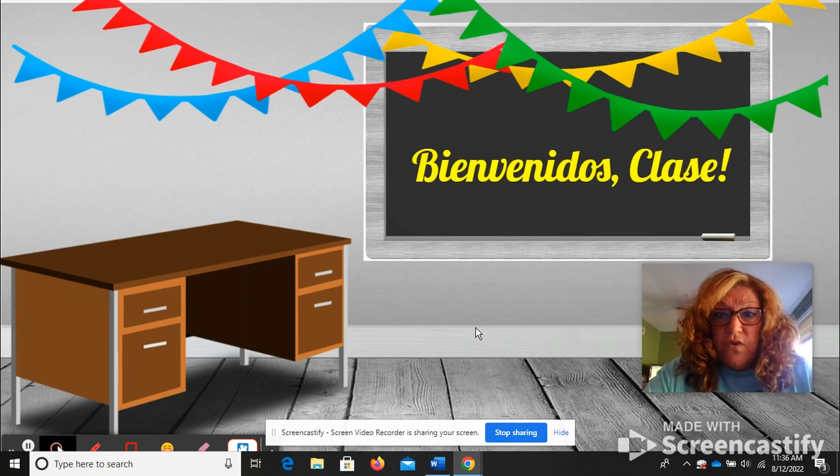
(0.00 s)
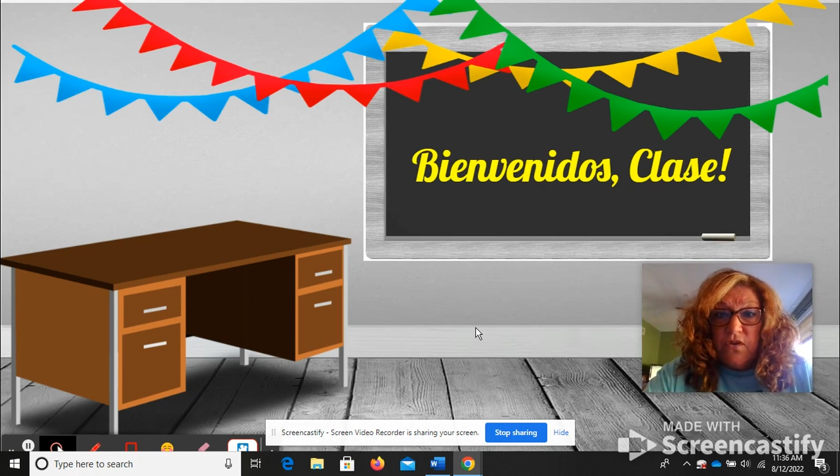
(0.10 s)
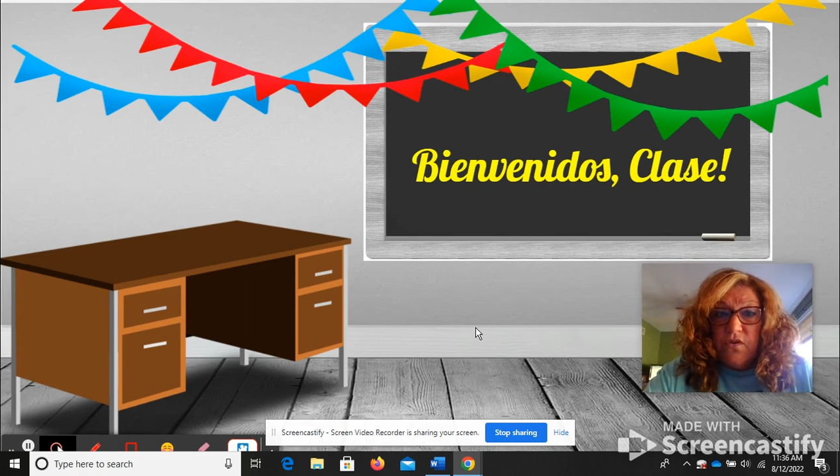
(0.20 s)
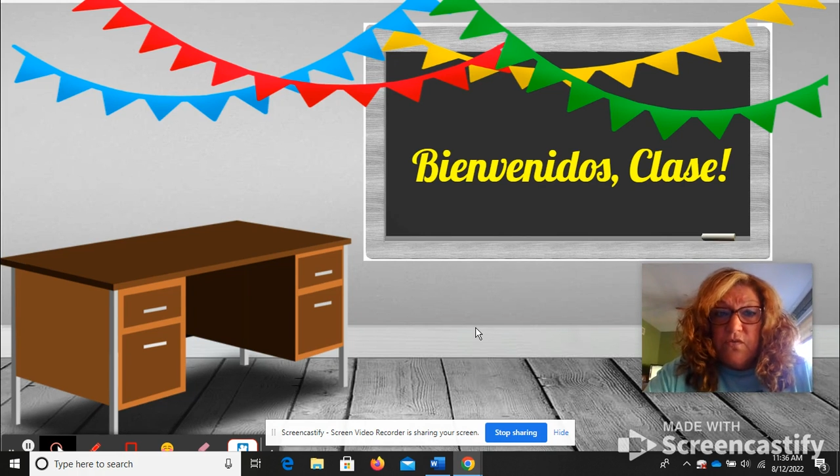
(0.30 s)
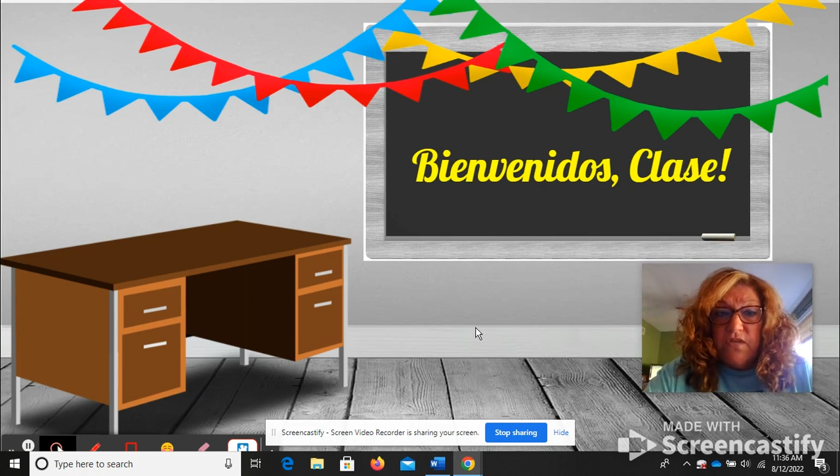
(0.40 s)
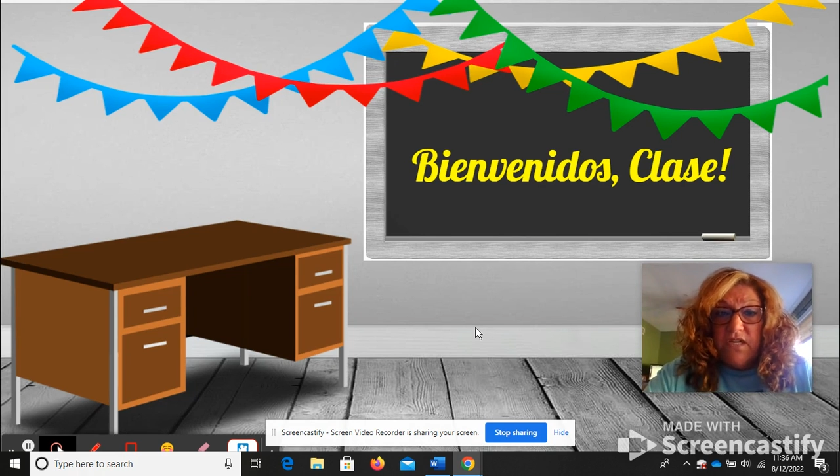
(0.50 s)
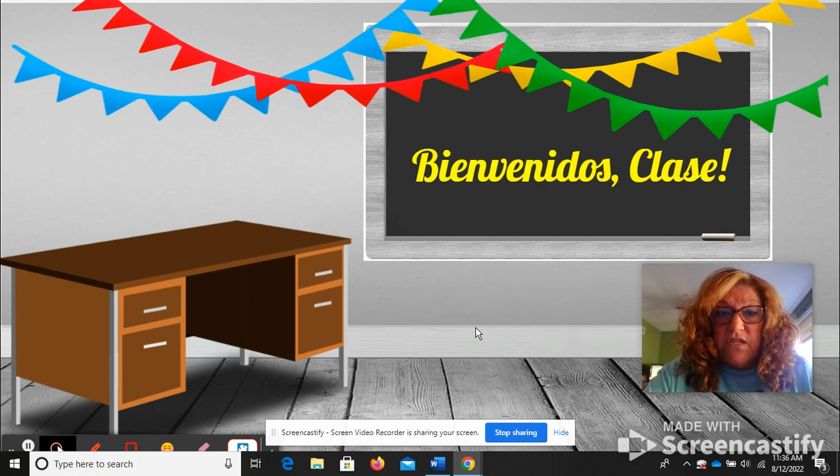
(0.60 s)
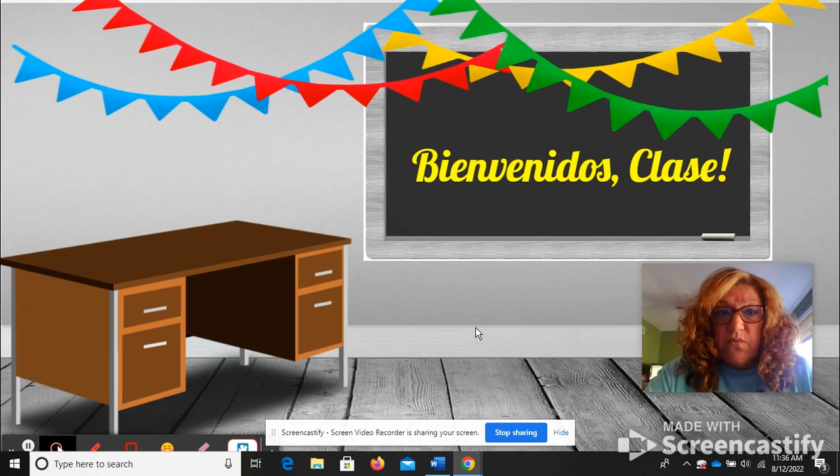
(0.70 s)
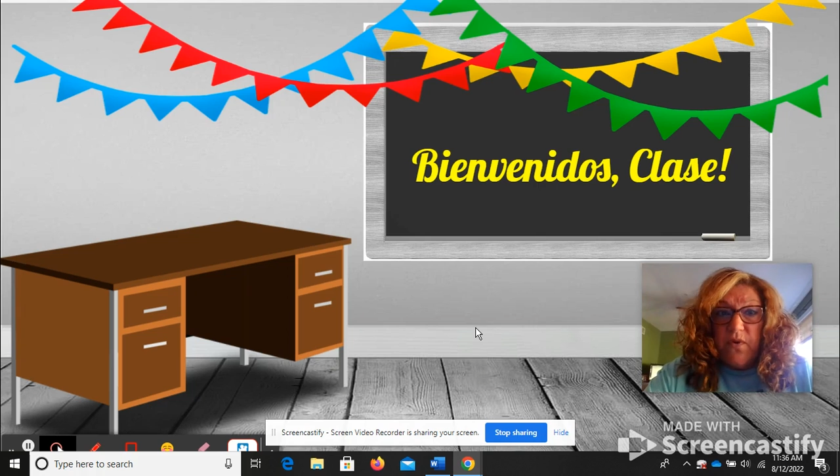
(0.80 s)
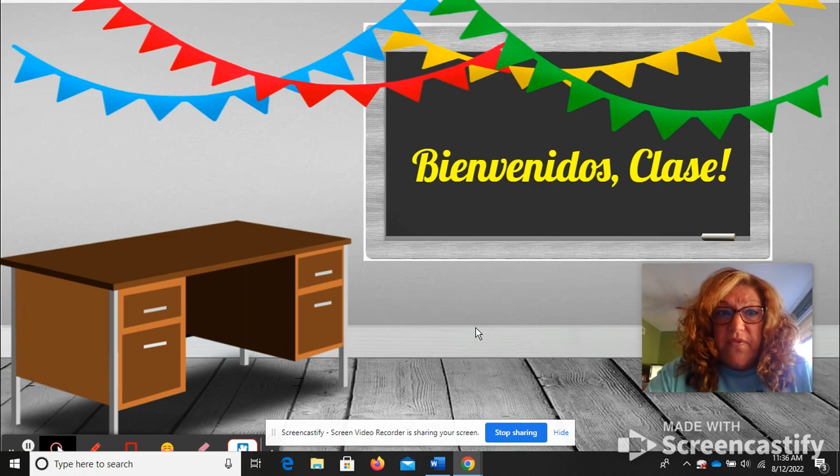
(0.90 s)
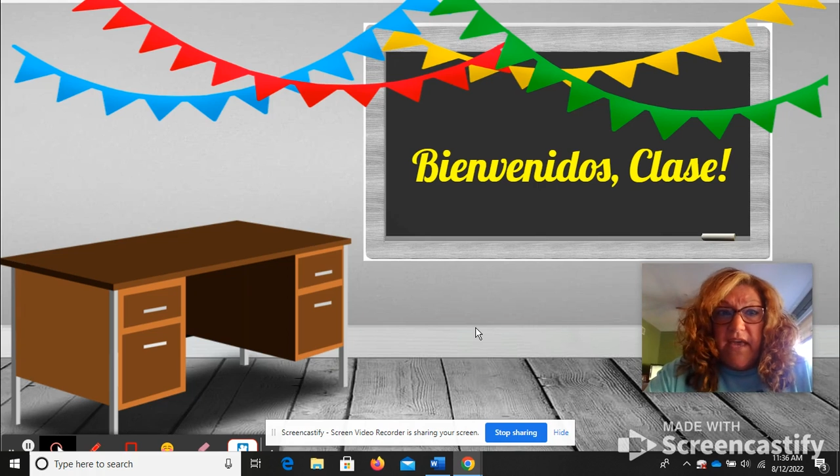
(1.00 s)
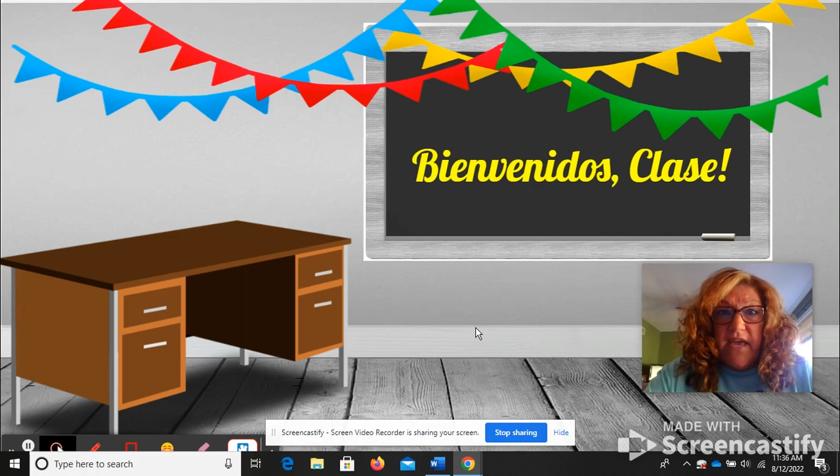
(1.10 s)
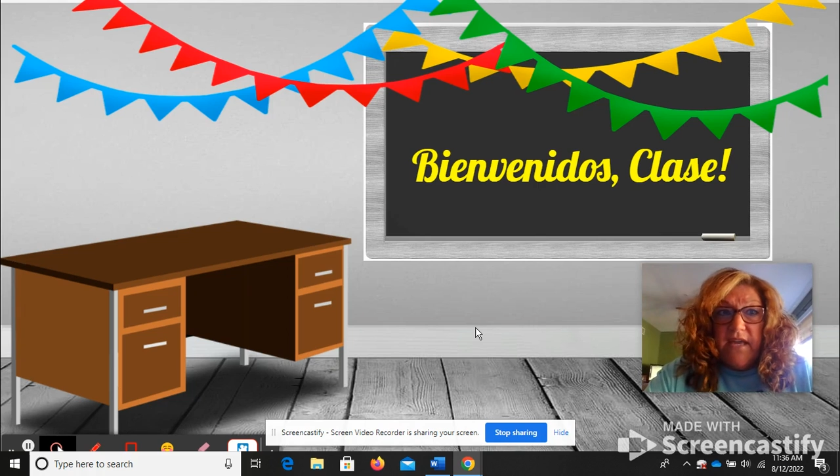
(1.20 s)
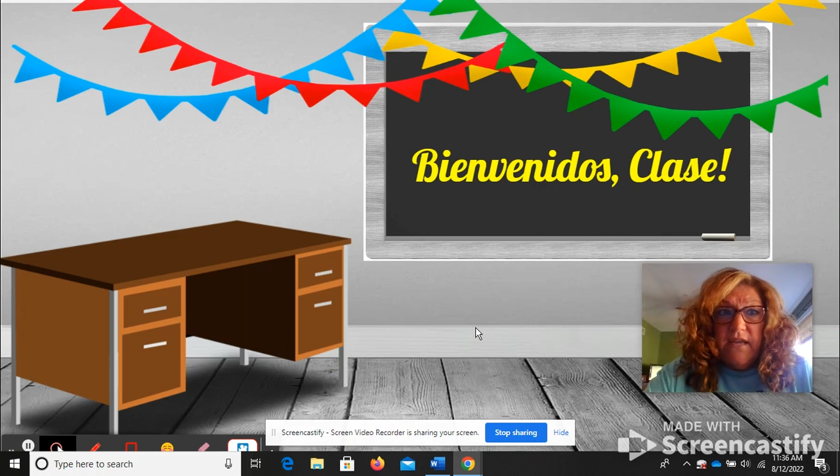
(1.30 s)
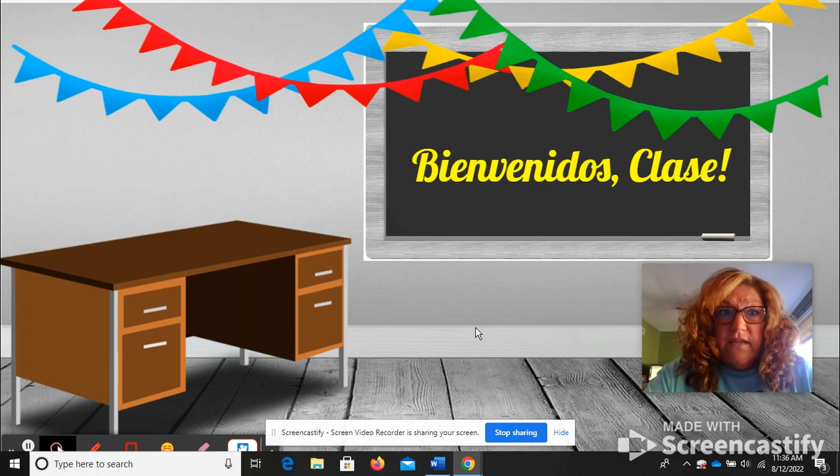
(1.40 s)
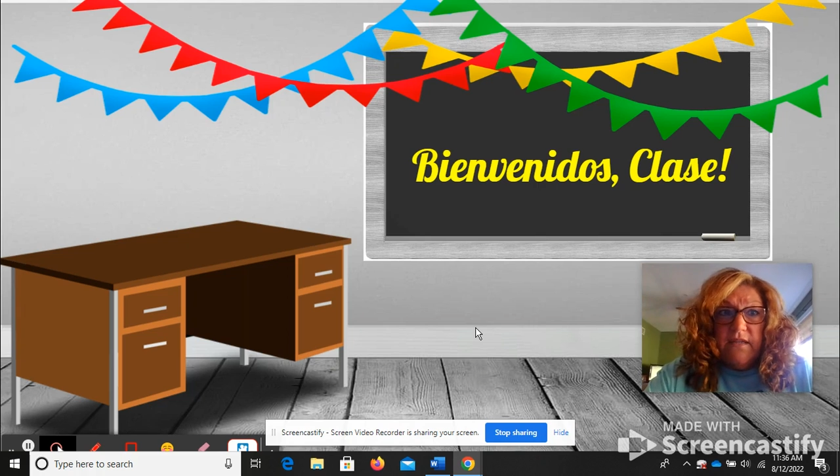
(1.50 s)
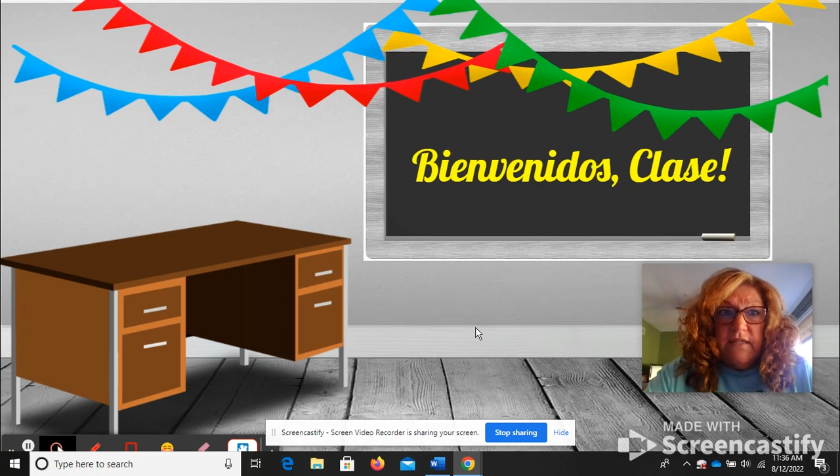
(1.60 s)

use this when they,